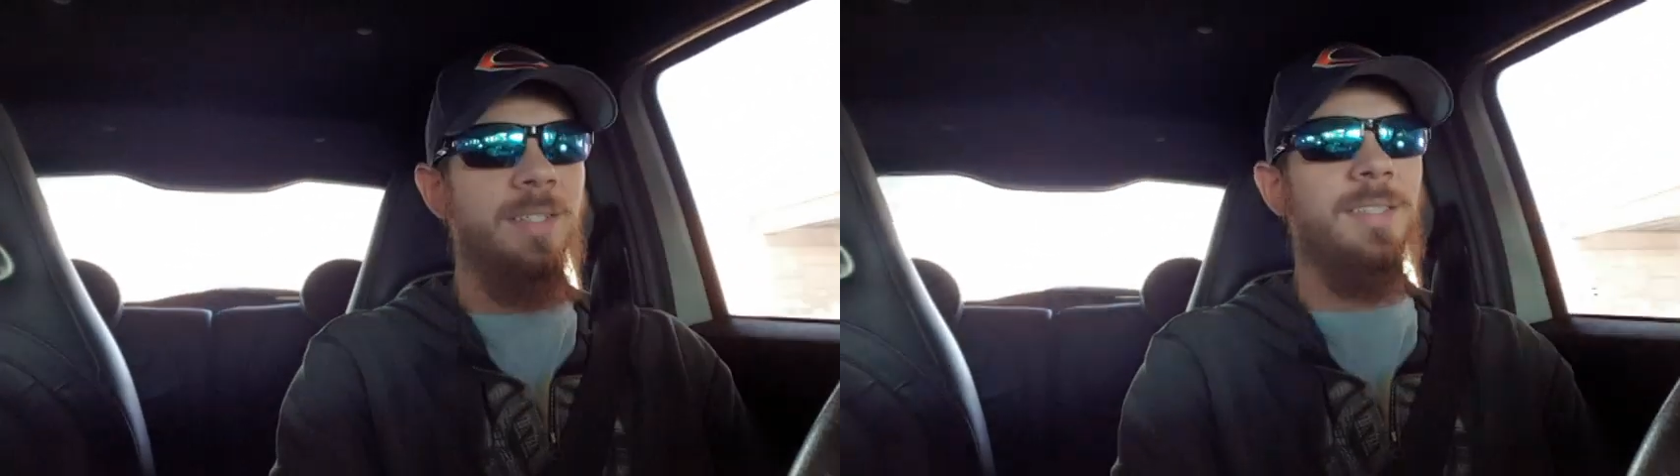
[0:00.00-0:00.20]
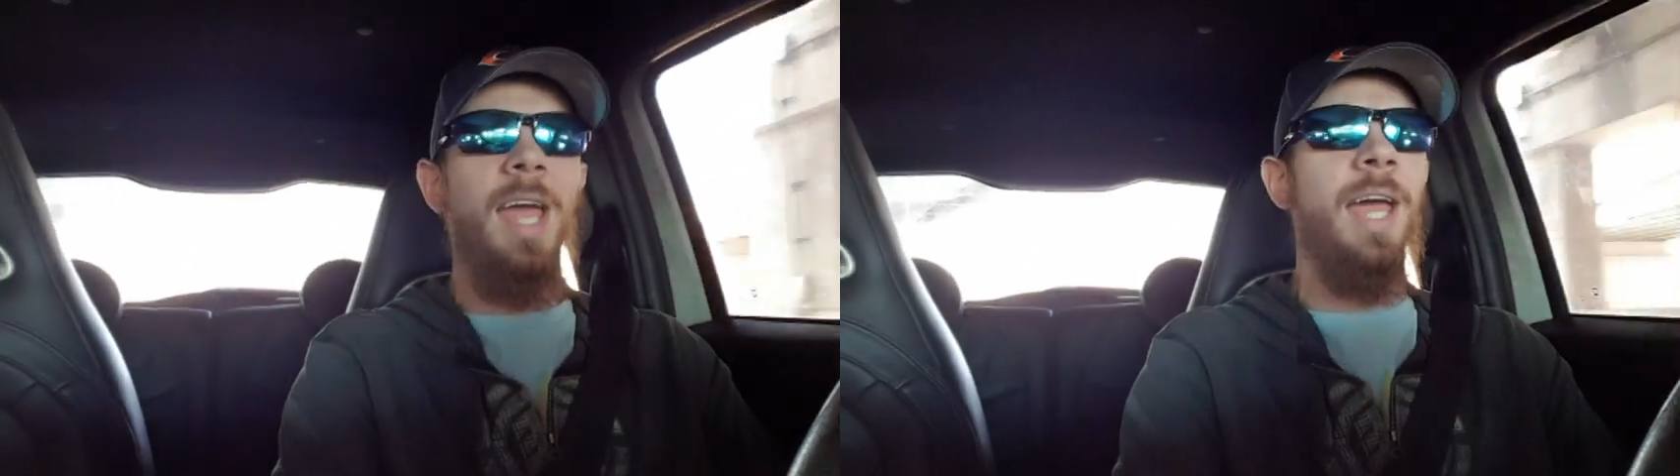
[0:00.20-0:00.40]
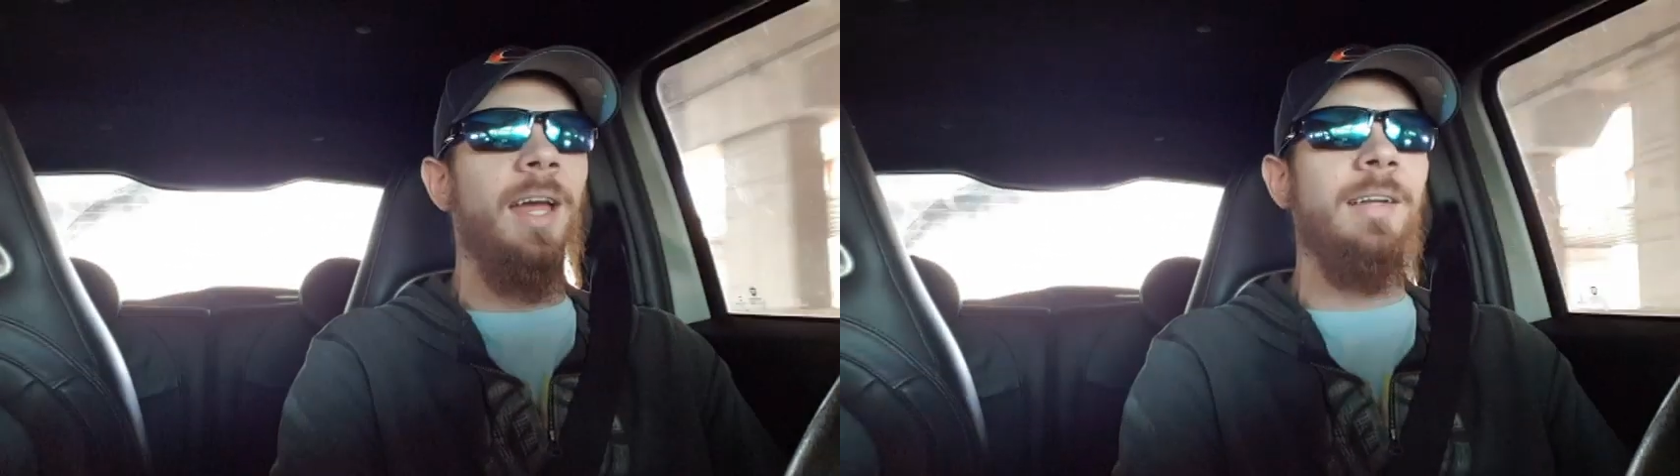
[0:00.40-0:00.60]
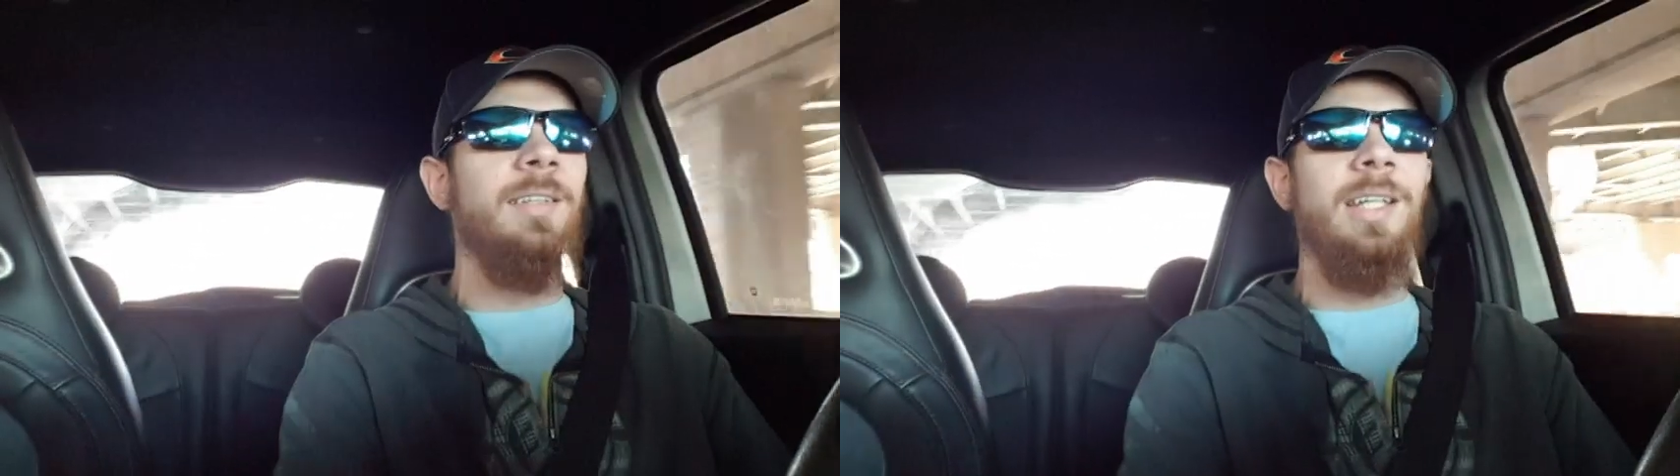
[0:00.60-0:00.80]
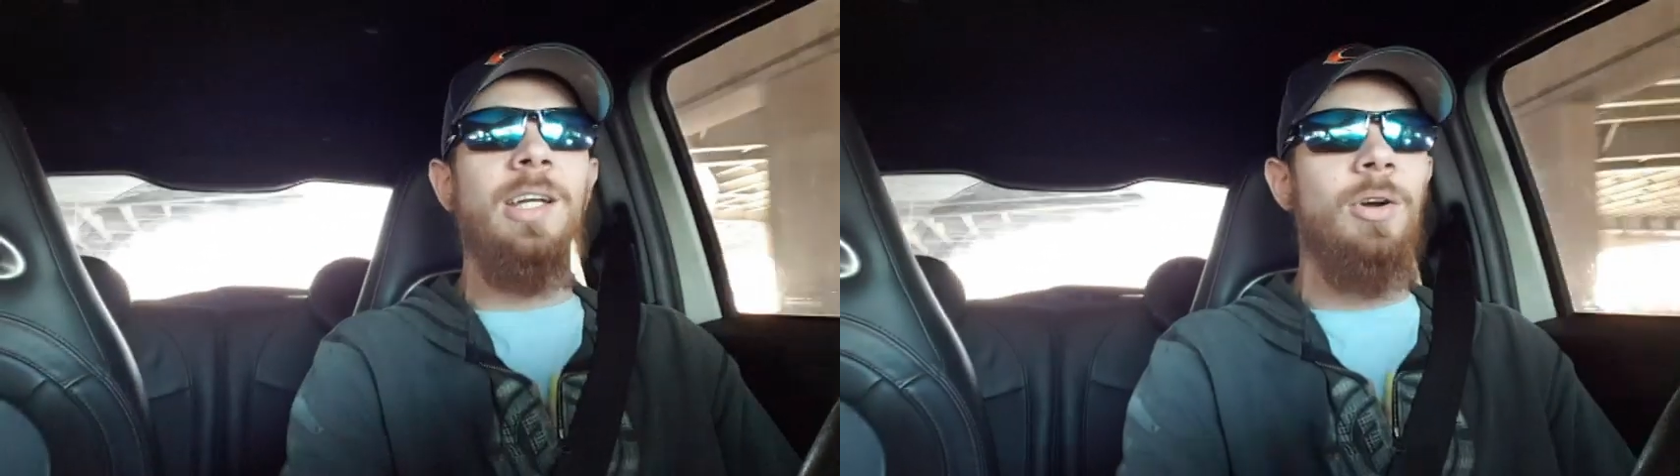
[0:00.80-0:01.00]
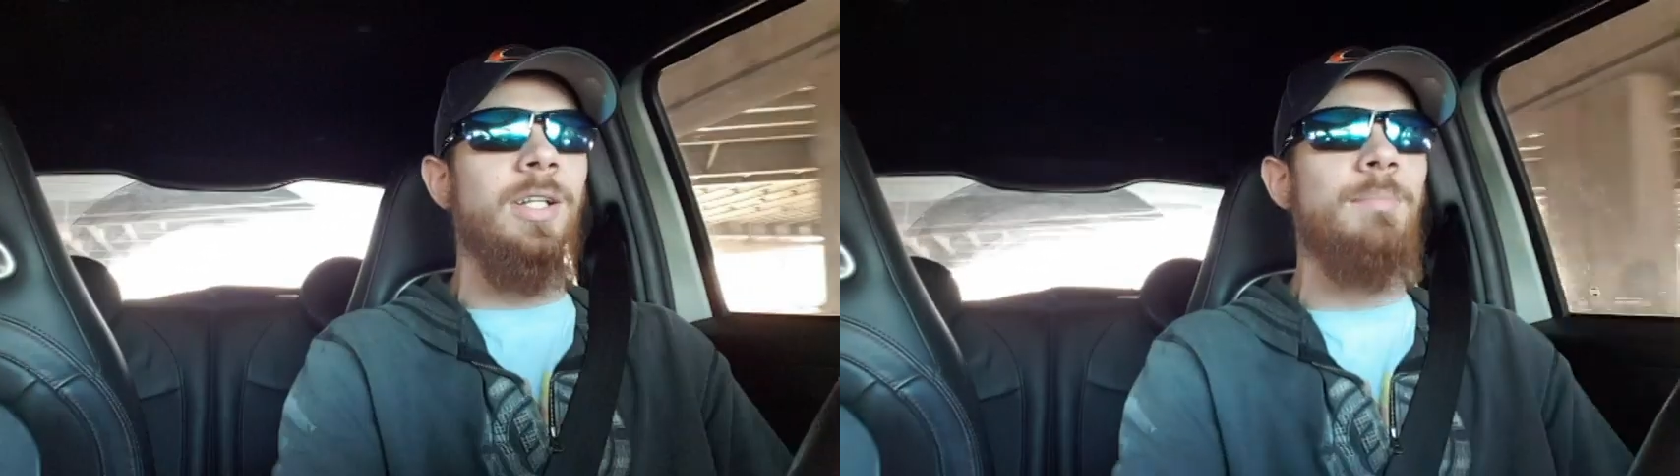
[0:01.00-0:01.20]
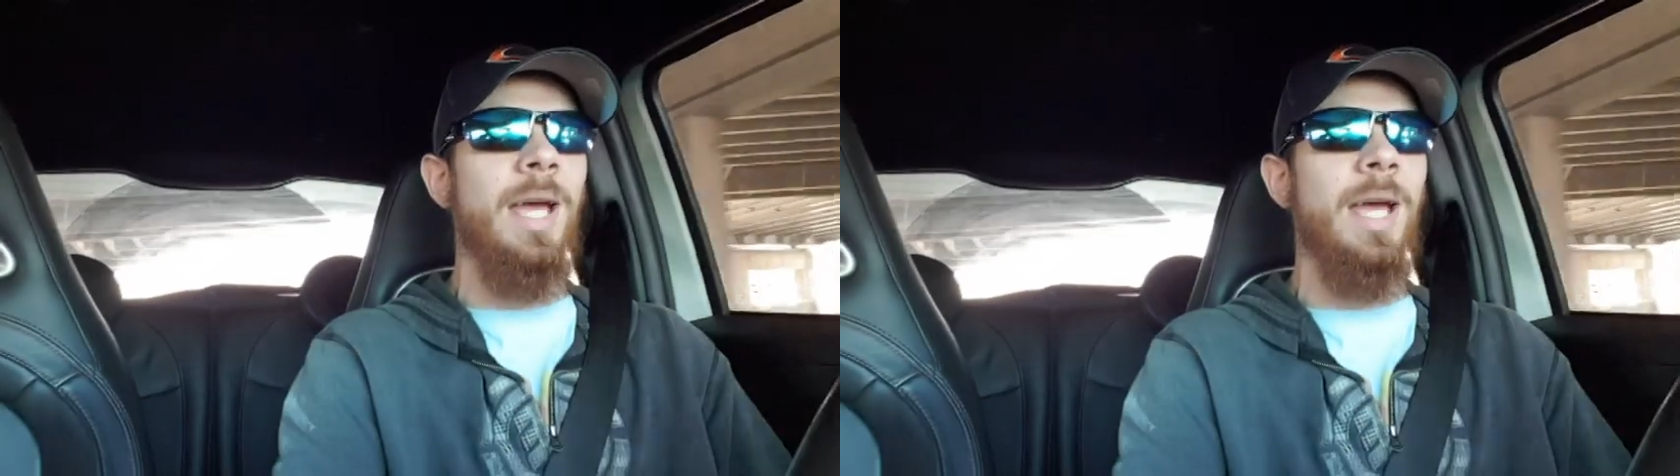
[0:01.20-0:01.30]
to say, I decoded the